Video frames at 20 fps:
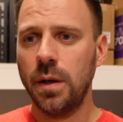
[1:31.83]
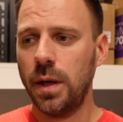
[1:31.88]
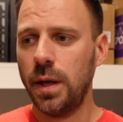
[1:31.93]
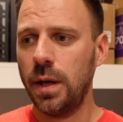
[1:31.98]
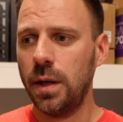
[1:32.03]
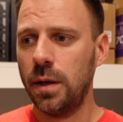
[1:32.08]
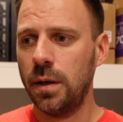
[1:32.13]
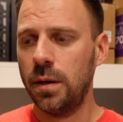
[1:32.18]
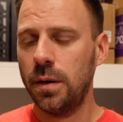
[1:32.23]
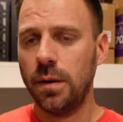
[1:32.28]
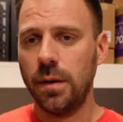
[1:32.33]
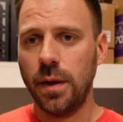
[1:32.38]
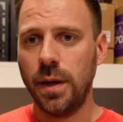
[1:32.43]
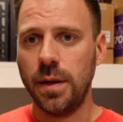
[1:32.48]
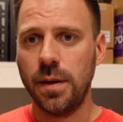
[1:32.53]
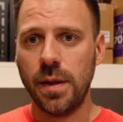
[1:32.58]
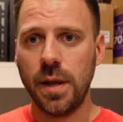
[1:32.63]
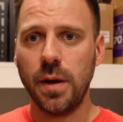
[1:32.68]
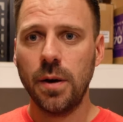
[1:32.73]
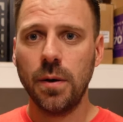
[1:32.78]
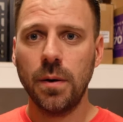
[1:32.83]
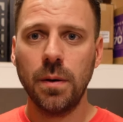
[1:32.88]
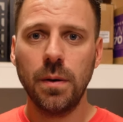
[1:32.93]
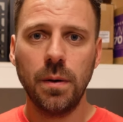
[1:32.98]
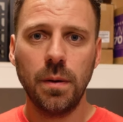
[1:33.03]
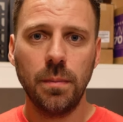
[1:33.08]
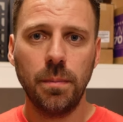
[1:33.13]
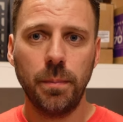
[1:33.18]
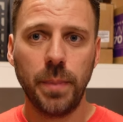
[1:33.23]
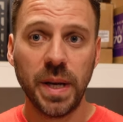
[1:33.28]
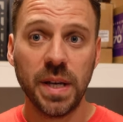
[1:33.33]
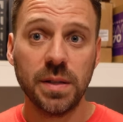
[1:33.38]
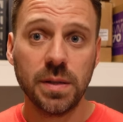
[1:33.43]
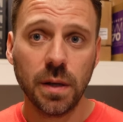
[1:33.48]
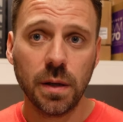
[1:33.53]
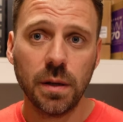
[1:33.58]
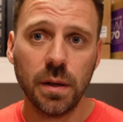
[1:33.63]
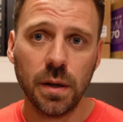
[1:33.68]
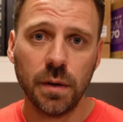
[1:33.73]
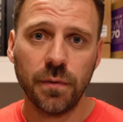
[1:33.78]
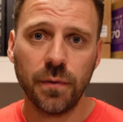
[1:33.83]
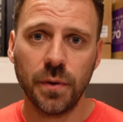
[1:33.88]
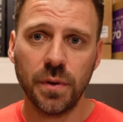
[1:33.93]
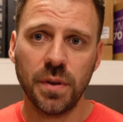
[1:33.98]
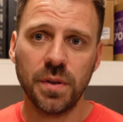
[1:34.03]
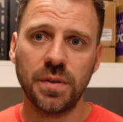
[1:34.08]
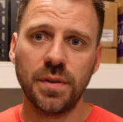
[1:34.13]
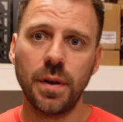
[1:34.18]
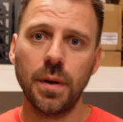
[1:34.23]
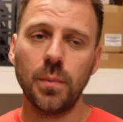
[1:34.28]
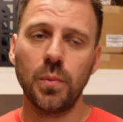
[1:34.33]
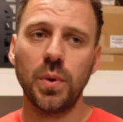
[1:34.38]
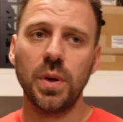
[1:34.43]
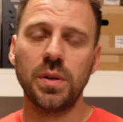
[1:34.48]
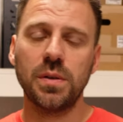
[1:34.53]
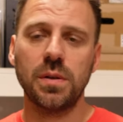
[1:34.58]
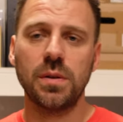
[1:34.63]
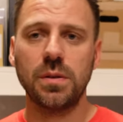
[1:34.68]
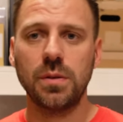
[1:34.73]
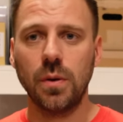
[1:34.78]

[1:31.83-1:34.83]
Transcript: and and they're basically for the same reason.